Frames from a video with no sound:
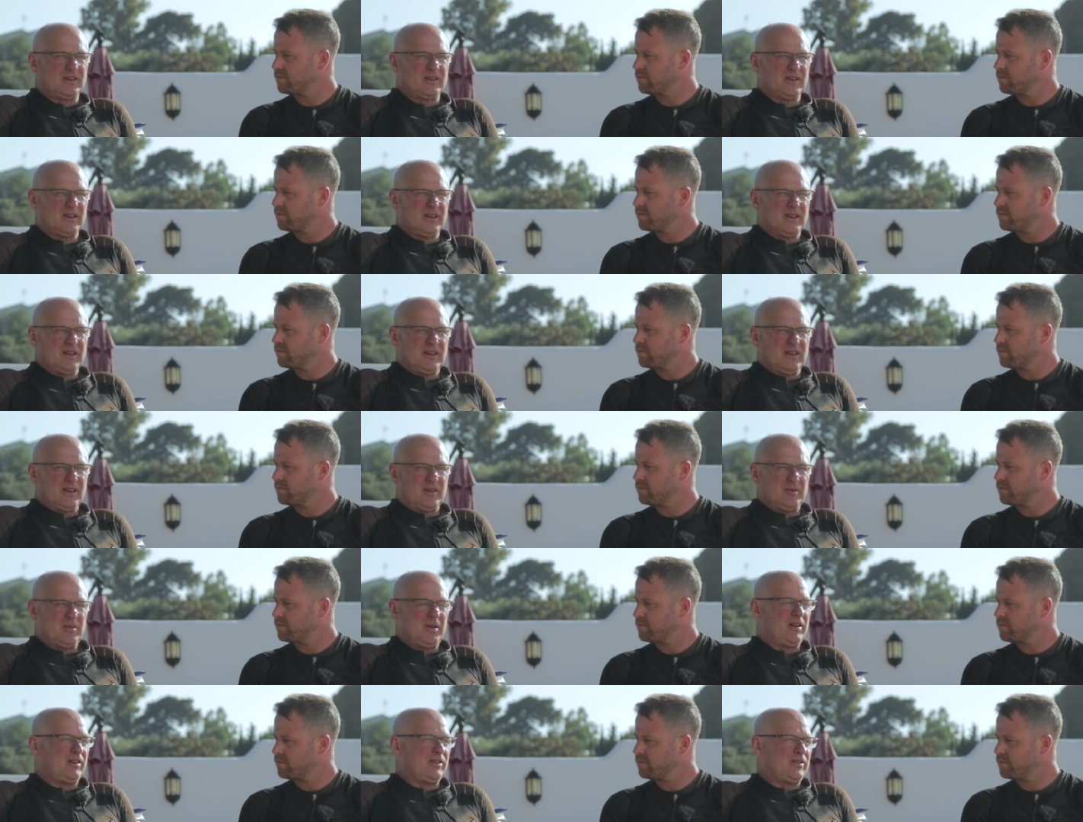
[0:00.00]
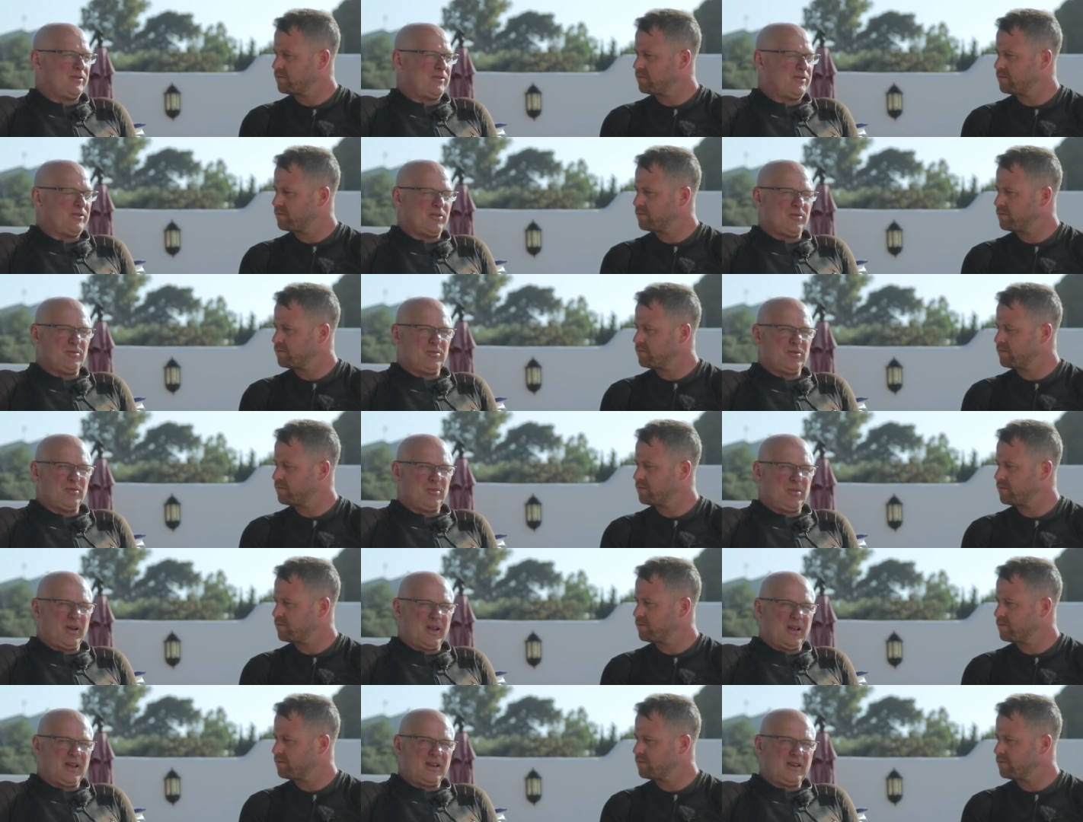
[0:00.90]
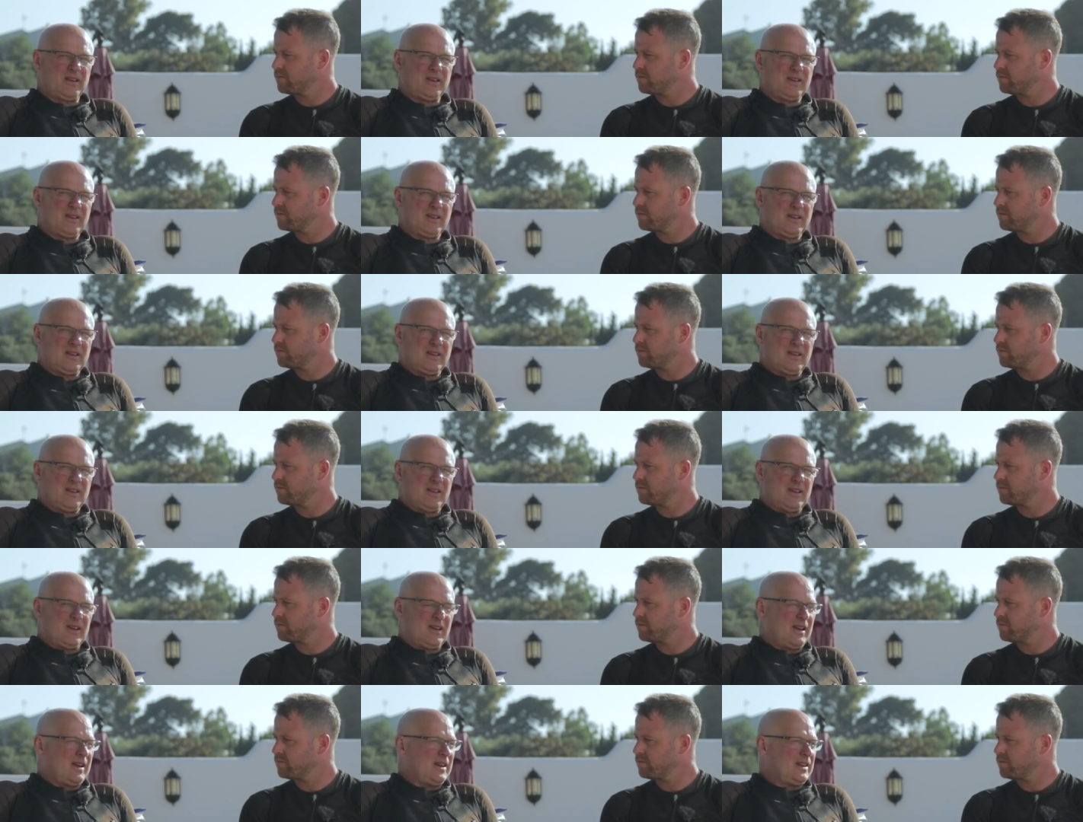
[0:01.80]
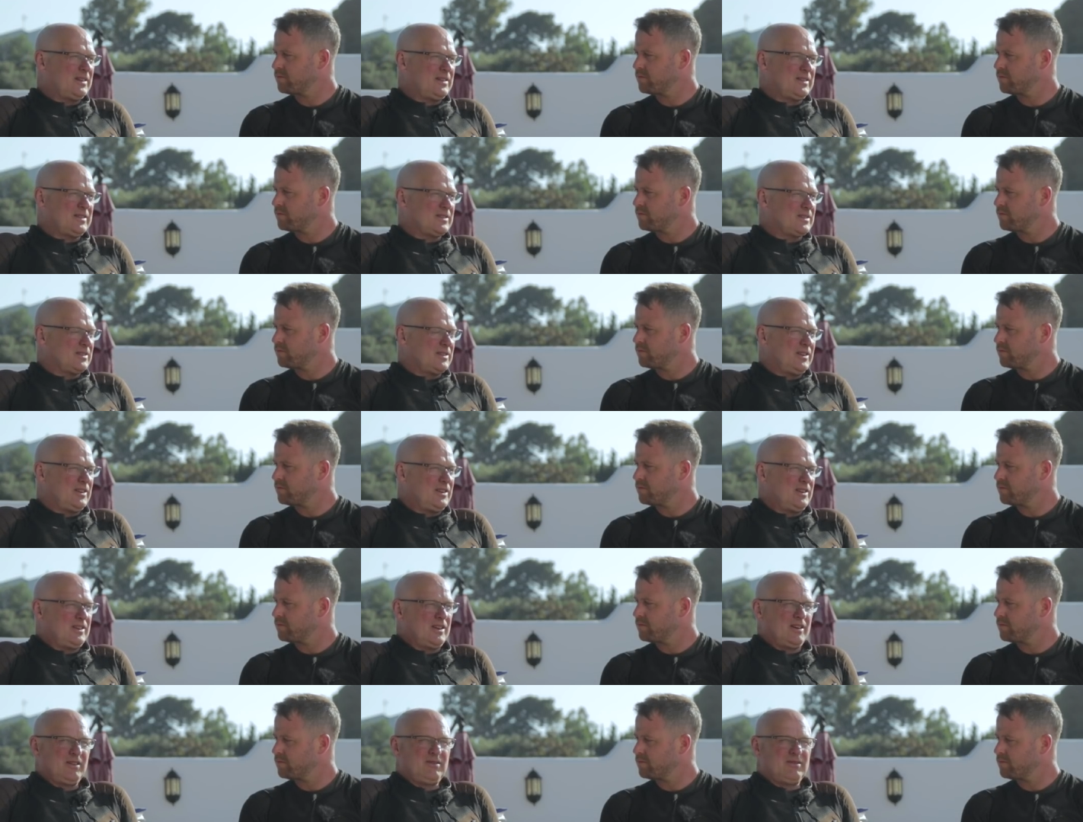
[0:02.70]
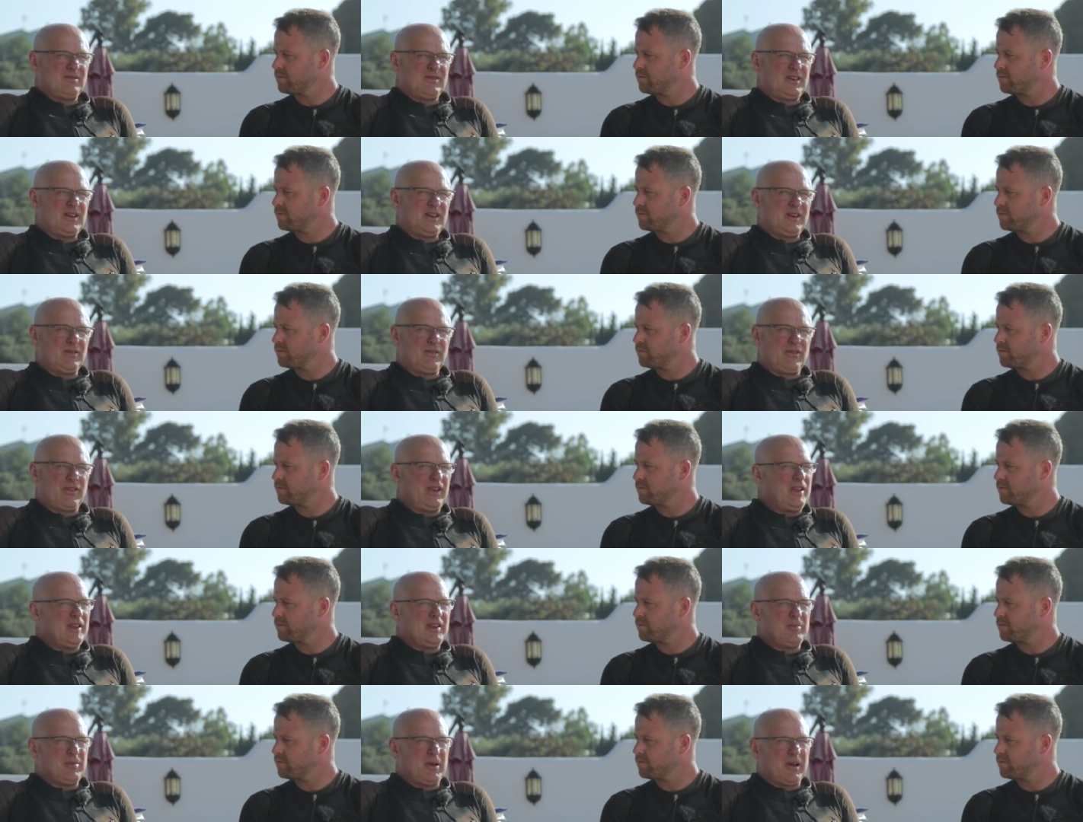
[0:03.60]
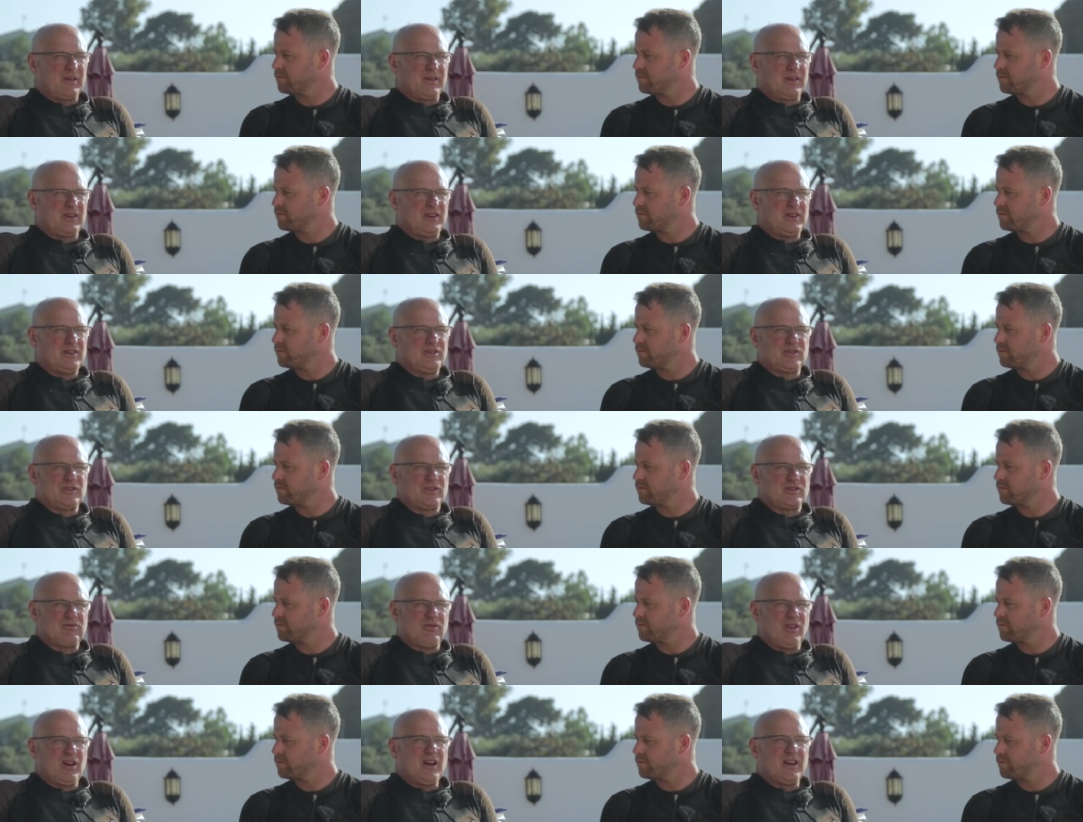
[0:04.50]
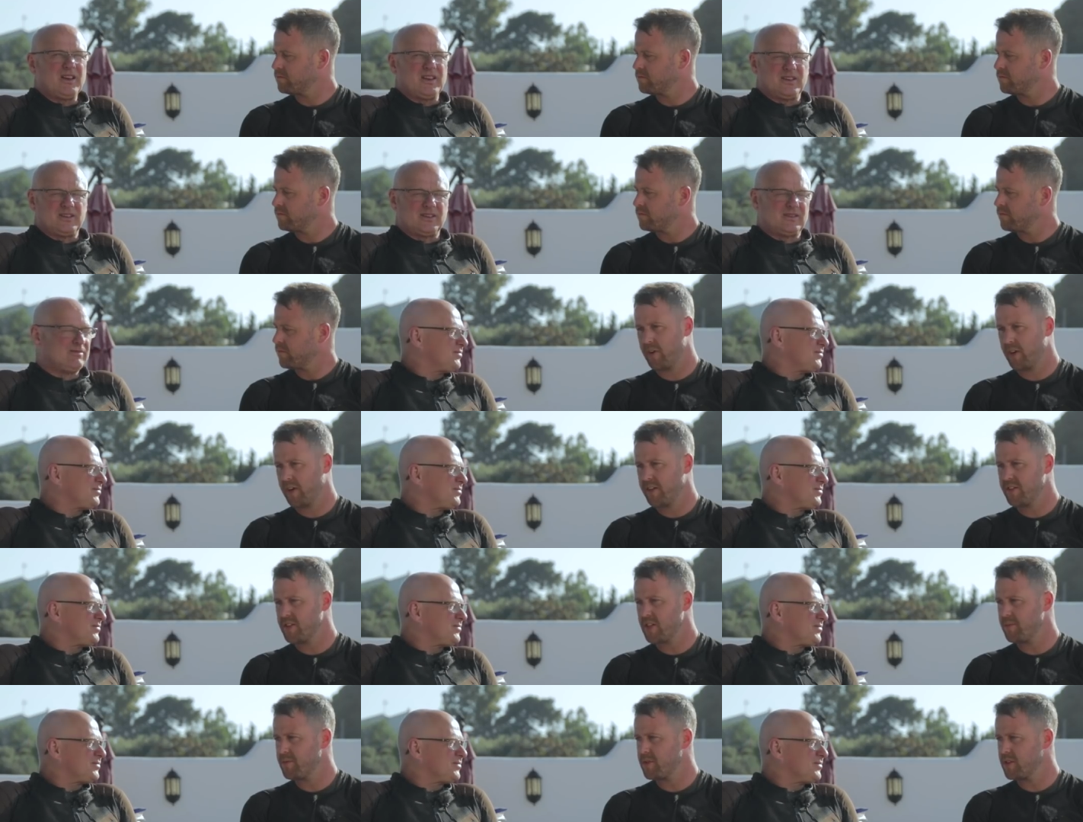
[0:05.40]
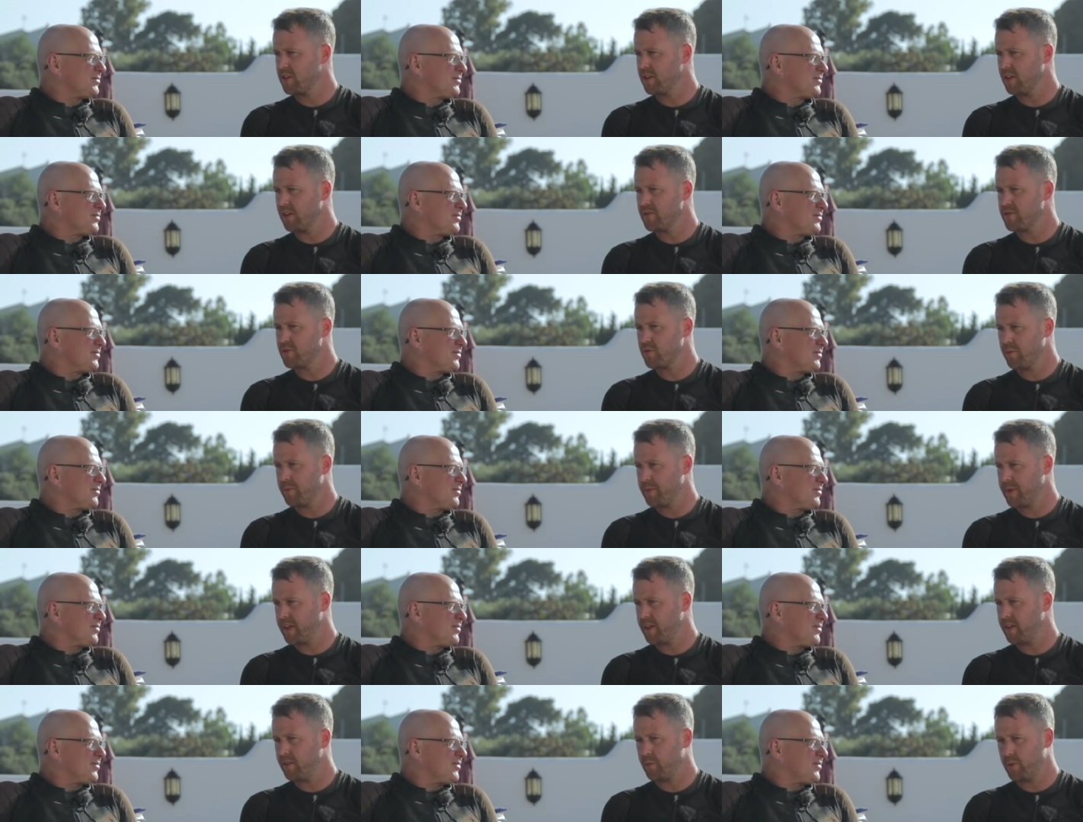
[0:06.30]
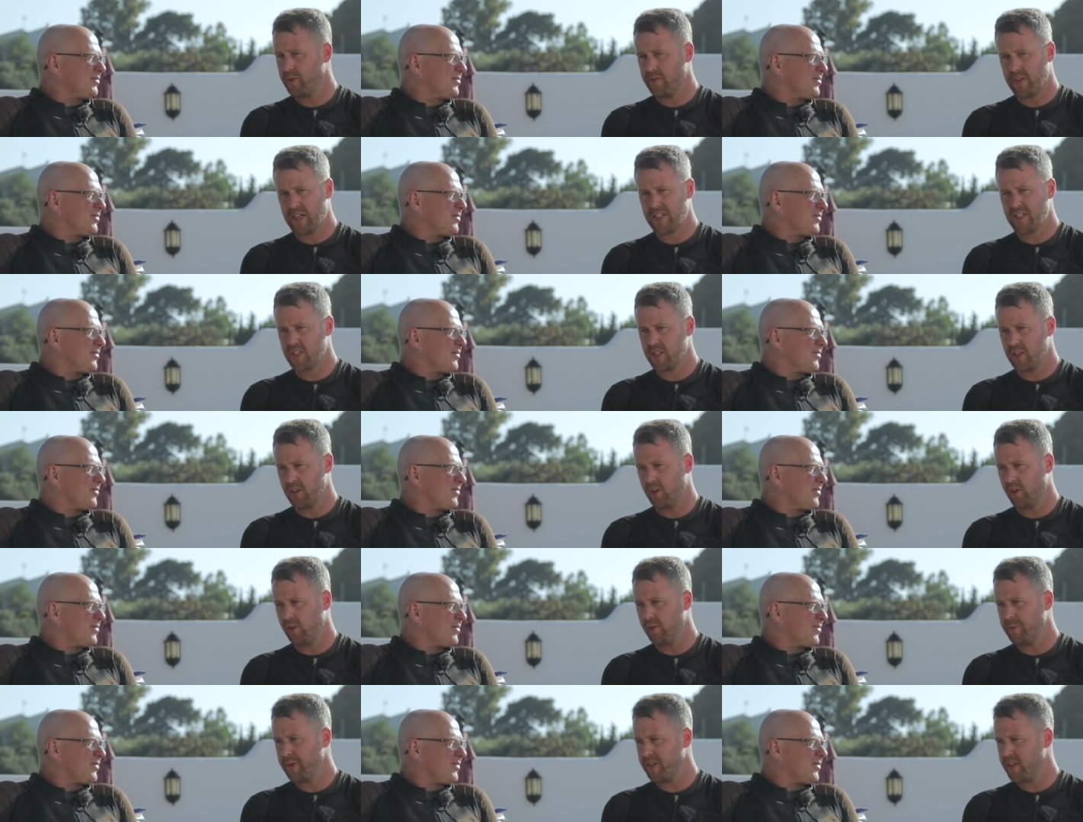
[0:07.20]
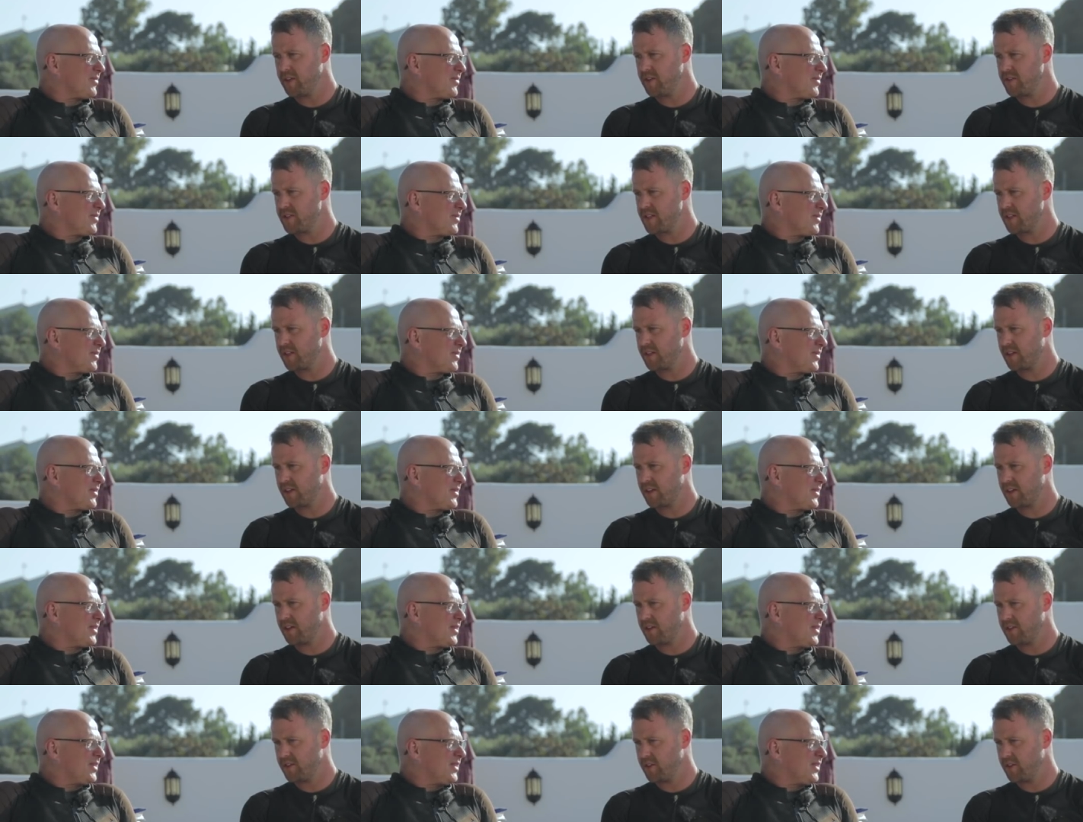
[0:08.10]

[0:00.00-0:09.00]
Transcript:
Speaker 1: a American football player, and you don't you don't think about it. You just ride.
Speaker 2: In terms of gloves, we've been we've actually all been using the